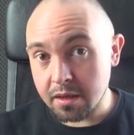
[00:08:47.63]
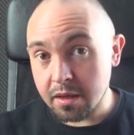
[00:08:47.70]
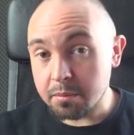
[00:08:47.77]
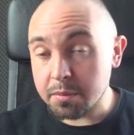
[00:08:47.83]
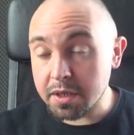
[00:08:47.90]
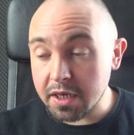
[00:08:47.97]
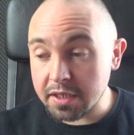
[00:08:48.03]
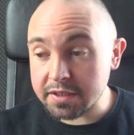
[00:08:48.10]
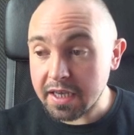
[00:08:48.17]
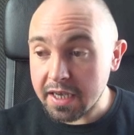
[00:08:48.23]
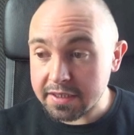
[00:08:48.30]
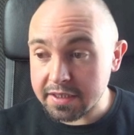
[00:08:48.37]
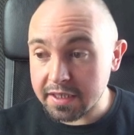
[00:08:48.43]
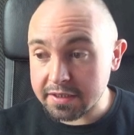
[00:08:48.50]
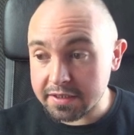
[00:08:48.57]
Because
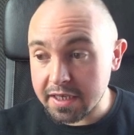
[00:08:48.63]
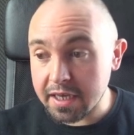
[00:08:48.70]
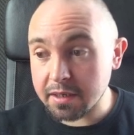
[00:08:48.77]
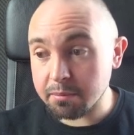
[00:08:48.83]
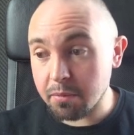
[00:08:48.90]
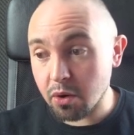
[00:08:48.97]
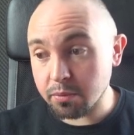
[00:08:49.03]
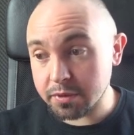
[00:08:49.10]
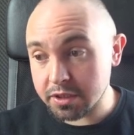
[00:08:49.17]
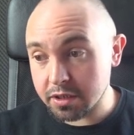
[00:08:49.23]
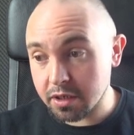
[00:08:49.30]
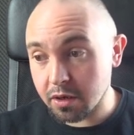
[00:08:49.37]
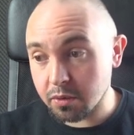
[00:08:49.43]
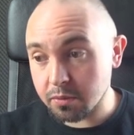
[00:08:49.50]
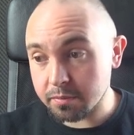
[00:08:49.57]
as I said a moment
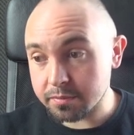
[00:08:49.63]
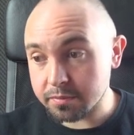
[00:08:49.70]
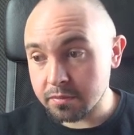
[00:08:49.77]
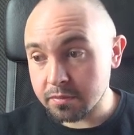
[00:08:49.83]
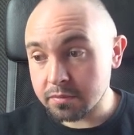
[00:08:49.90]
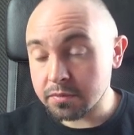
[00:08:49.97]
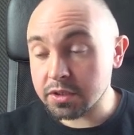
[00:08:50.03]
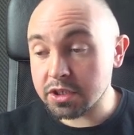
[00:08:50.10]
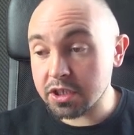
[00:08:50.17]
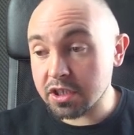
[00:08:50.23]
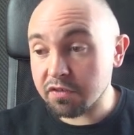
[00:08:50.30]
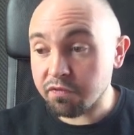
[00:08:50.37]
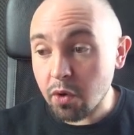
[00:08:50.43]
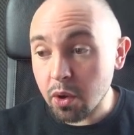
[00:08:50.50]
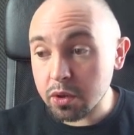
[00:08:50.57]
ago, the
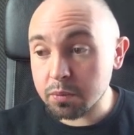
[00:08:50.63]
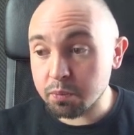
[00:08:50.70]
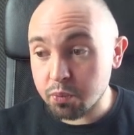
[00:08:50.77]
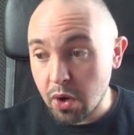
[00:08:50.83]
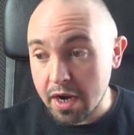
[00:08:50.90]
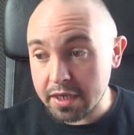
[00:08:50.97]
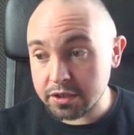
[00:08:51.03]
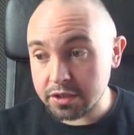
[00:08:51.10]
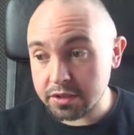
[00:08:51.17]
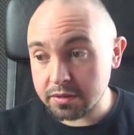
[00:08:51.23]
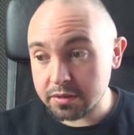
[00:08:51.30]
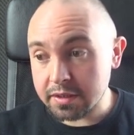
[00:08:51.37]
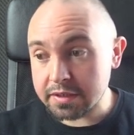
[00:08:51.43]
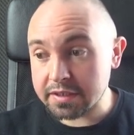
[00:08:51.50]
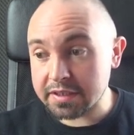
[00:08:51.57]
default branch
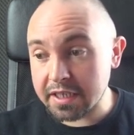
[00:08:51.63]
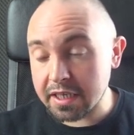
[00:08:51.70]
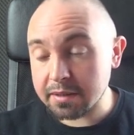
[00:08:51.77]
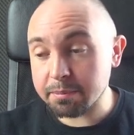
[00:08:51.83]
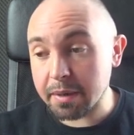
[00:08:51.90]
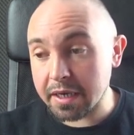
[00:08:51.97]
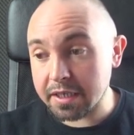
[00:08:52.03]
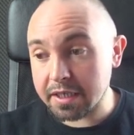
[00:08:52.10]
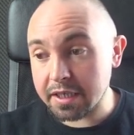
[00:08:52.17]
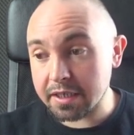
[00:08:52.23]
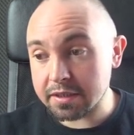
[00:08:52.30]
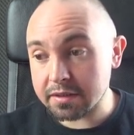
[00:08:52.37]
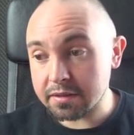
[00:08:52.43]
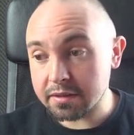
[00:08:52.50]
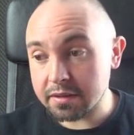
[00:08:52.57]
set by
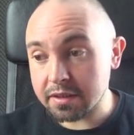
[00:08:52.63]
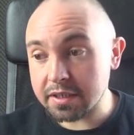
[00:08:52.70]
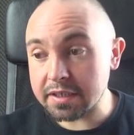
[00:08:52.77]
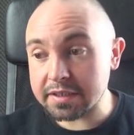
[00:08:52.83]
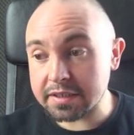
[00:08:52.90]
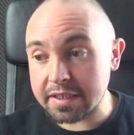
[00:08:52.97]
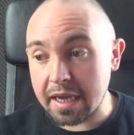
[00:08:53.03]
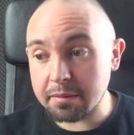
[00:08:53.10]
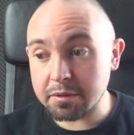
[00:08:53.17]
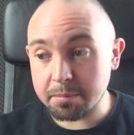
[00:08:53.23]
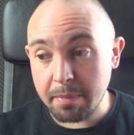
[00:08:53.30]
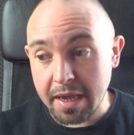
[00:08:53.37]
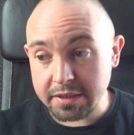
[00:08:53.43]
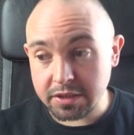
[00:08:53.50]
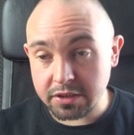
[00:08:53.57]
Git is named
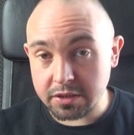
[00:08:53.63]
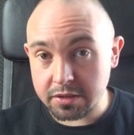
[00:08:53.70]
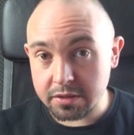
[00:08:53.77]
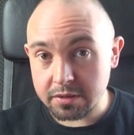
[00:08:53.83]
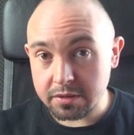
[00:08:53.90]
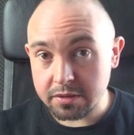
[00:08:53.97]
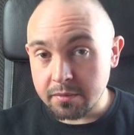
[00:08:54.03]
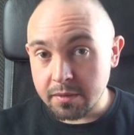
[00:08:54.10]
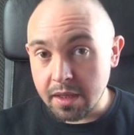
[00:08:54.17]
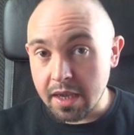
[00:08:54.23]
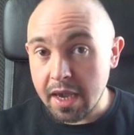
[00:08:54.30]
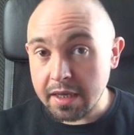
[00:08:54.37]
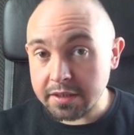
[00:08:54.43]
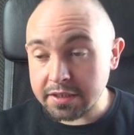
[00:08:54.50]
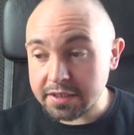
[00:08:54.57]
master,
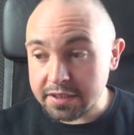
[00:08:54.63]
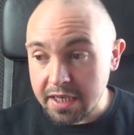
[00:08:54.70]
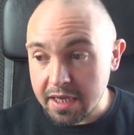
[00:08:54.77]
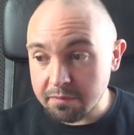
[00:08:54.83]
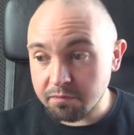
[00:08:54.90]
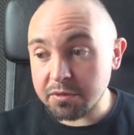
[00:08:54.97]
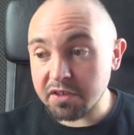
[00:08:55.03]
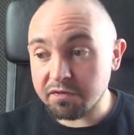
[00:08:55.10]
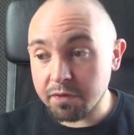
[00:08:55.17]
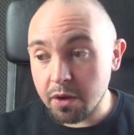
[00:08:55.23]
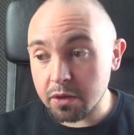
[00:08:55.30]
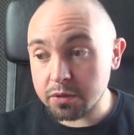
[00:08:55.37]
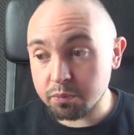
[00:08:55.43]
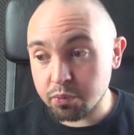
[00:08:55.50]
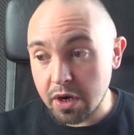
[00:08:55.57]
and the same
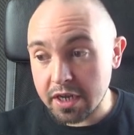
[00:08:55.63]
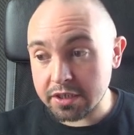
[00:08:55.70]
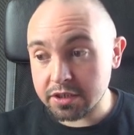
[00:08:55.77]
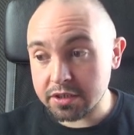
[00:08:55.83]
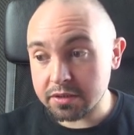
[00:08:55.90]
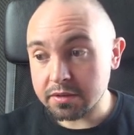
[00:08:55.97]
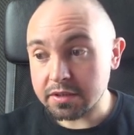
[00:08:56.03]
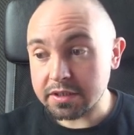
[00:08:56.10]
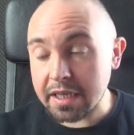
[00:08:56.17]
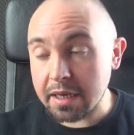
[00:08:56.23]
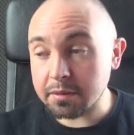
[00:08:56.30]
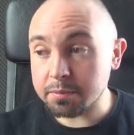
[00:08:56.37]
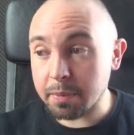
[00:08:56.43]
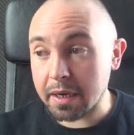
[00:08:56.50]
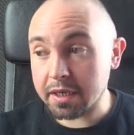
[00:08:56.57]
default branch
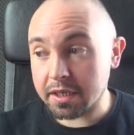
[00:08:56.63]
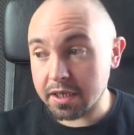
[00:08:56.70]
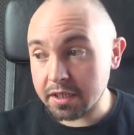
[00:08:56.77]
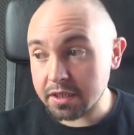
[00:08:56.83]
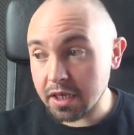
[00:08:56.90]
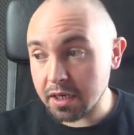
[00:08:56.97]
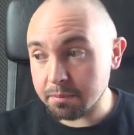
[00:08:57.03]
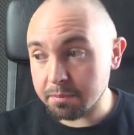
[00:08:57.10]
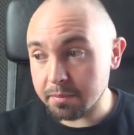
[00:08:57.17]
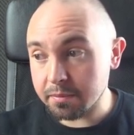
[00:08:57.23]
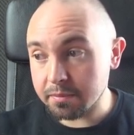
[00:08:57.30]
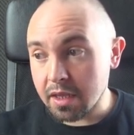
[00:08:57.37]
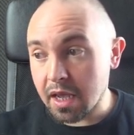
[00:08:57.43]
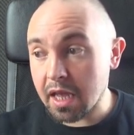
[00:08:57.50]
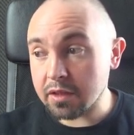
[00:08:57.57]
named by GitHub
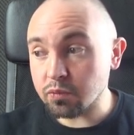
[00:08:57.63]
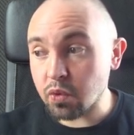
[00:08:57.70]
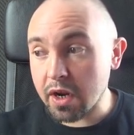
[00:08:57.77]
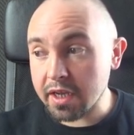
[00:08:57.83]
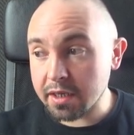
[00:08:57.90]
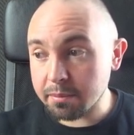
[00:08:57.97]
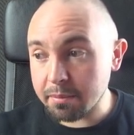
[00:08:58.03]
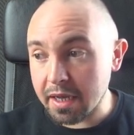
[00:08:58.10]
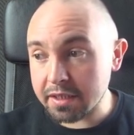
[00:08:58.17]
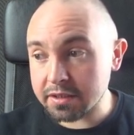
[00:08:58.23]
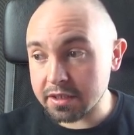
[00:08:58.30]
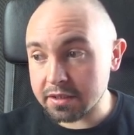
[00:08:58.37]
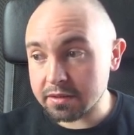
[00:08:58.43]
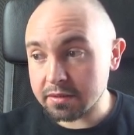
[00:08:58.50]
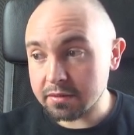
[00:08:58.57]
and
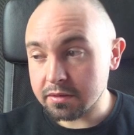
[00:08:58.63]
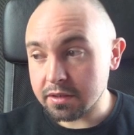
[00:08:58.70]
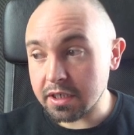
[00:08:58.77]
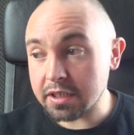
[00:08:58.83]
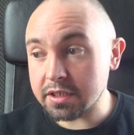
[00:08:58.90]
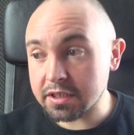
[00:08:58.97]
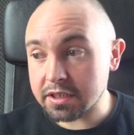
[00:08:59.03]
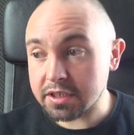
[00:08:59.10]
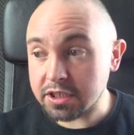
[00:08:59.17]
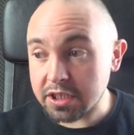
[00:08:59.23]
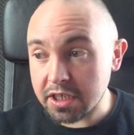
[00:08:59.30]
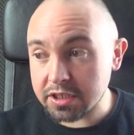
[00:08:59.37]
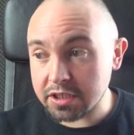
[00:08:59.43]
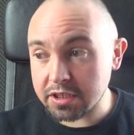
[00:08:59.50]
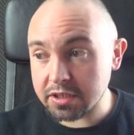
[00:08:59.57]
recommended in the
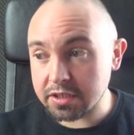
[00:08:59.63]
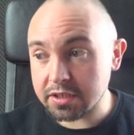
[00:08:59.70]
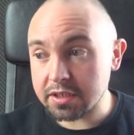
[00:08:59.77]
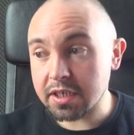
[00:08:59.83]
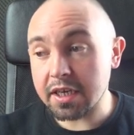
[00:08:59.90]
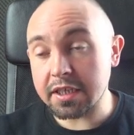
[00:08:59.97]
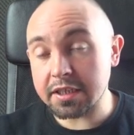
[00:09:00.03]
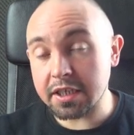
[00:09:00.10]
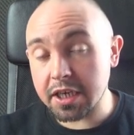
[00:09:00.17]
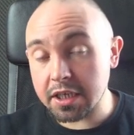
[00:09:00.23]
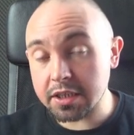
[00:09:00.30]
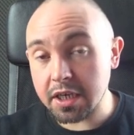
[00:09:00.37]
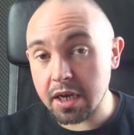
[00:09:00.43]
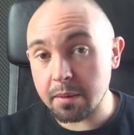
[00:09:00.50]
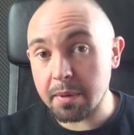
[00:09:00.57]
suggestions in
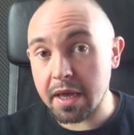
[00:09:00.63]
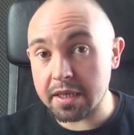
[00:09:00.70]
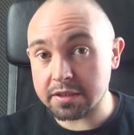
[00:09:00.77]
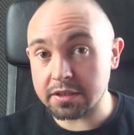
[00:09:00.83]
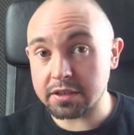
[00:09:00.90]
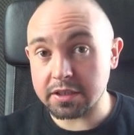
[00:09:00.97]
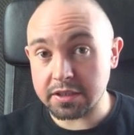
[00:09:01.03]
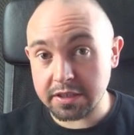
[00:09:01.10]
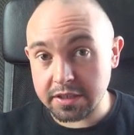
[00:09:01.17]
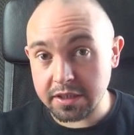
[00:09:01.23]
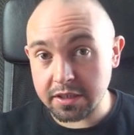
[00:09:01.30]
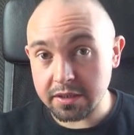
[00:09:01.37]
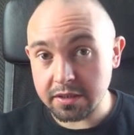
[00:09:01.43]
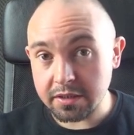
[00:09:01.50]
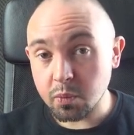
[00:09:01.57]
GitHub, as you could
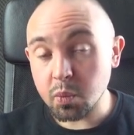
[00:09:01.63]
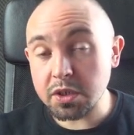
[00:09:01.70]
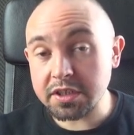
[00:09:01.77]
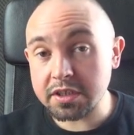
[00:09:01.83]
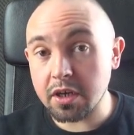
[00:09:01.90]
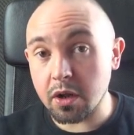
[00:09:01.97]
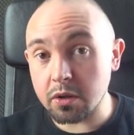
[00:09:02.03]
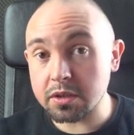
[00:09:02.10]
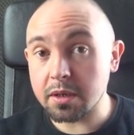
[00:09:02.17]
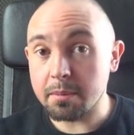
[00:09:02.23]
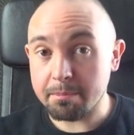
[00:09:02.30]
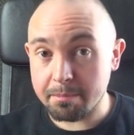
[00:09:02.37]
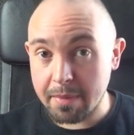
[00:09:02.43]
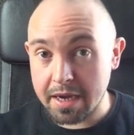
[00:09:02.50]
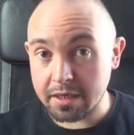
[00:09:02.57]
see, was called
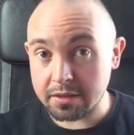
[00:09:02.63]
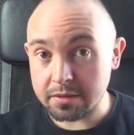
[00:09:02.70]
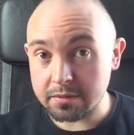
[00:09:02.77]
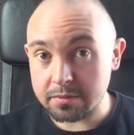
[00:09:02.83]
main.